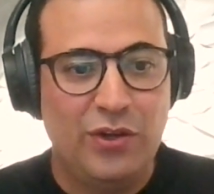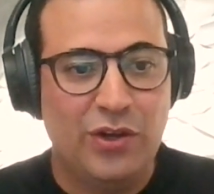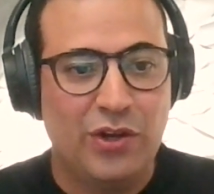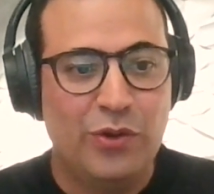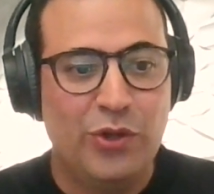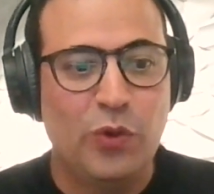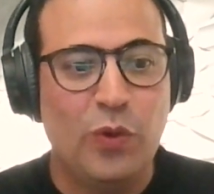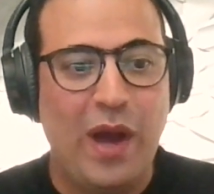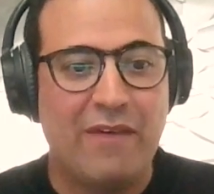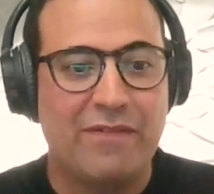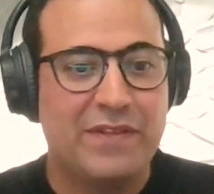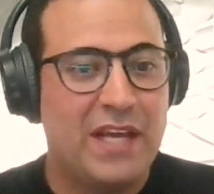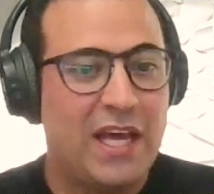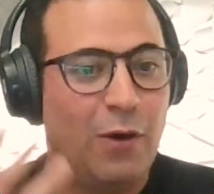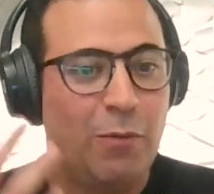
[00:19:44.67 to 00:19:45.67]
you
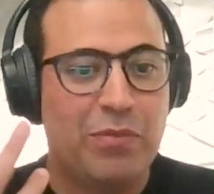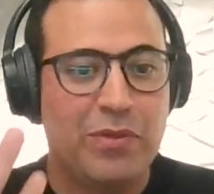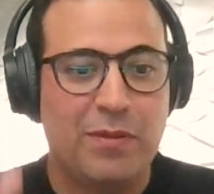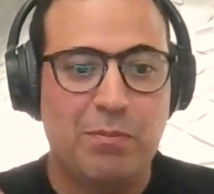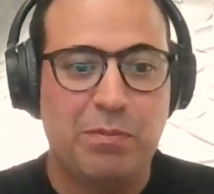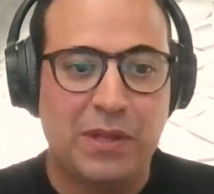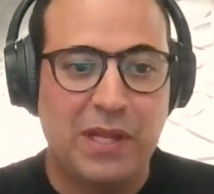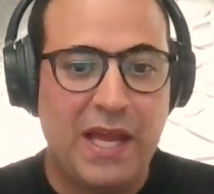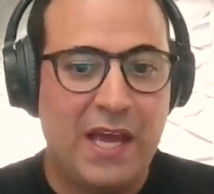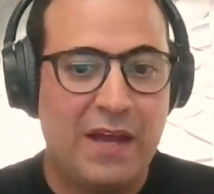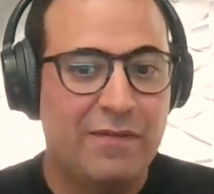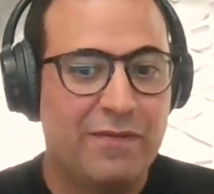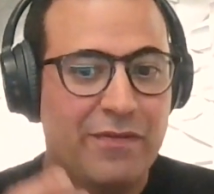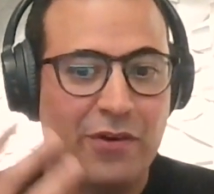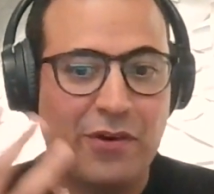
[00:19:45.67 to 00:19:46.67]
have to help them
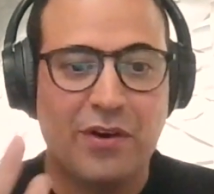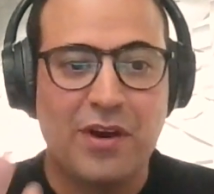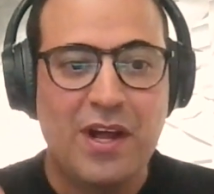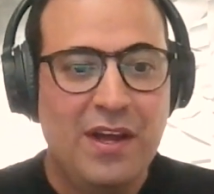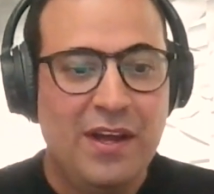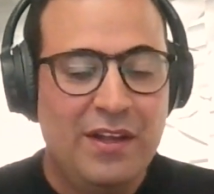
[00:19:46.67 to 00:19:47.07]
plan for